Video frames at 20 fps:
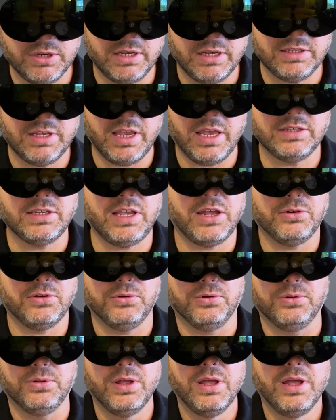it's, it's kind of
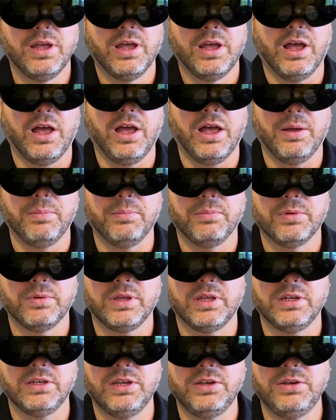cool. Um,
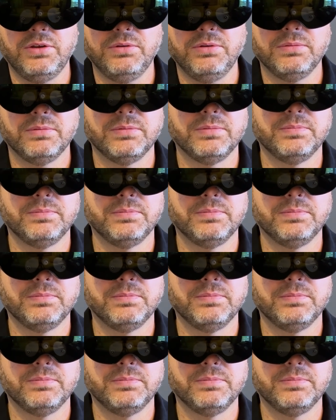continue.